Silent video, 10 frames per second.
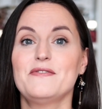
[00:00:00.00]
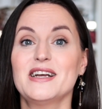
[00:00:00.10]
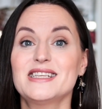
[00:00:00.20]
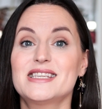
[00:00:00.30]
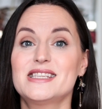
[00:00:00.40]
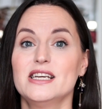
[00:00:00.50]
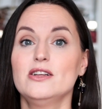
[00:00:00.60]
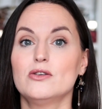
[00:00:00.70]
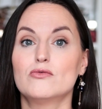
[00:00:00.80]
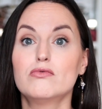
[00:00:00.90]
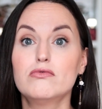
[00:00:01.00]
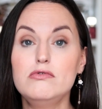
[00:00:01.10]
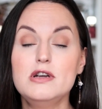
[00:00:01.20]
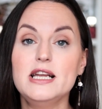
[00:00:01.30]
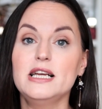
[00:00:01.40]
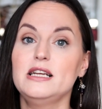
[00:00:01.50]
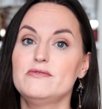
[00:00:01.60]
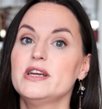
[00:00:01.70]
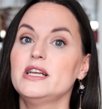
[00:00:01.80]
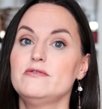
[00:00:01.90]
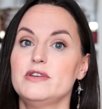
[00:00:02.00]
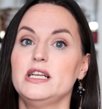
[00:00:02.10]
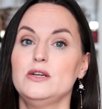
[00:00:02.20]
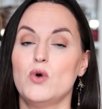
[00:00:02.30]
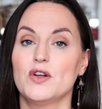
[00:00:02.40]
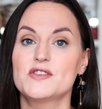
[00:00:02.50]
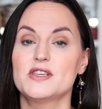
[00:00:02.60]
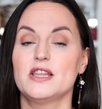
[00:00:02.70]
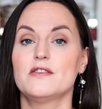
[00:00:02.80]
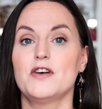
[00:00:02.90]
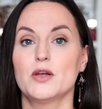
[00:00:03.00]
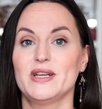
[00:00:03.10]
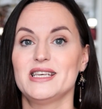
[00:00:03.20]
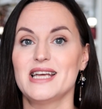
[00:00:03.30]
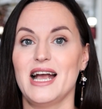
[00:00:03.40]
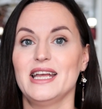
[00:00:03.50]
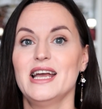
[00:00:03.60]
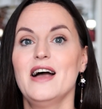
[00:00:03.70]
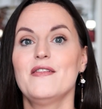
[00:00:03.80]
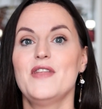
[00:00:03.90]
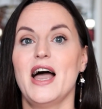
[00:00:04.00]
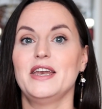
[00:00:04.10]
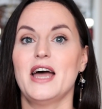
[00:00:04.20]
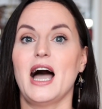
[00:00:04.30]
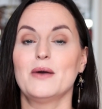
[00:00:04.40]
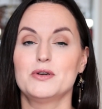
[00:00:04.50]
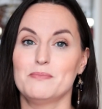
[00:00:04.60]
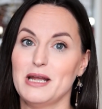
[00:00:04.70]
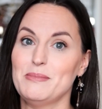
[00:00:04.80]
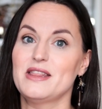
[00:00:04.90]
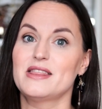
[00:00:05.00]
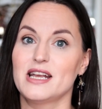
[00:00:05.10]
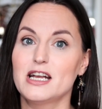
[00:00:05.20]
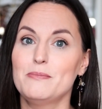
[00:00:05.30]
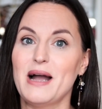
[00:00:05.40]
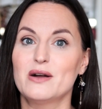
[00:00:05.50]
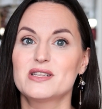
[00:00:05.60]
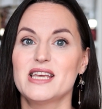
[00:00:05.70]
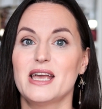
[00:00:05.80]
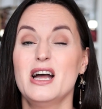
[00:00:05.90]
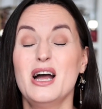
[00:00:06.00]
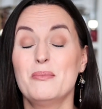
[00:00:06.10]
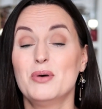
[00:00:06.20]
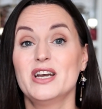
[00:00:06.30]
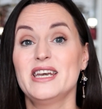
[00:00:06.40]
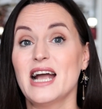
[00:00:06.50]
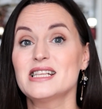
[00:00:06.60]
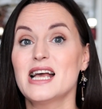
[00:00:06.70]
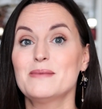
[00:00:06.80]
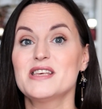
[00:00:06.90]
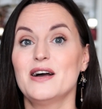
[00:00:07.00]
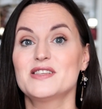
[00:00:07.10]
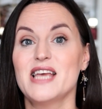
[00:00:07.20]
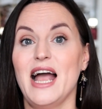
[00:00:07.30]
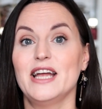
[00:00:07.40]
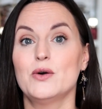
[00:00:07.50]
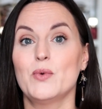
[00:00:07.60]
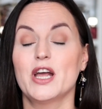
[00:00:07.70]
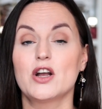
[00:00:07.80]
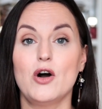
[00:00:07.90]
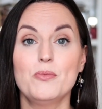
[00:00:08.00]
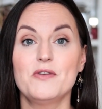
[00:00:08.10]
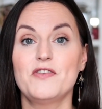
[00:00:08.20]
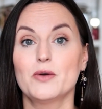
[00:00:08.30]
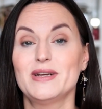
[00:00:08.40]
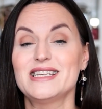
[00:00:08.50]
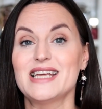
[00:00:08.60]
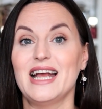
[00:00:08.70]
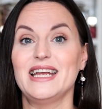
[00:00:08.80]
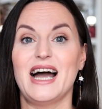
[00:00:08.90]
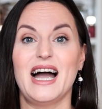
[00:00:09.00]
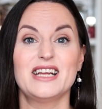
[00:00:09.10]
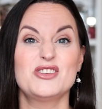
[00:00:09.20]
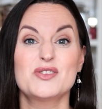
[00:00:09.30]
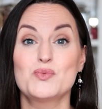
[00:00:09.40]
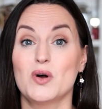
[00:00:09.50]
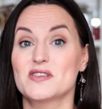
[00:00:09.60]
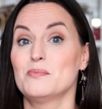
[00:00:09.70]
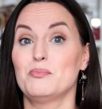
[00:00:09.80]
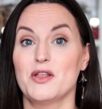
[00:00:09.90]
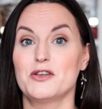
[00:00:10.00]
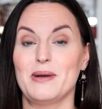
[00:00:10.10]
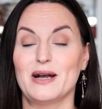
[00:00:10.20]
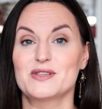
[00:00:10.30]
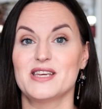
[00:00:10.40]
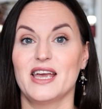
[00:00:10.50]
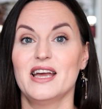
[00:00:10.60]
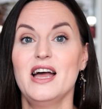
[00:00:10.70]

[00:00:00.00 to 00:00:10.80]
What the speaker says: If I still really, really, really wanted it the following day, then I would maybe think about it. But 9 times out of 10, when I got up the following day, I just wasn't bothered about it.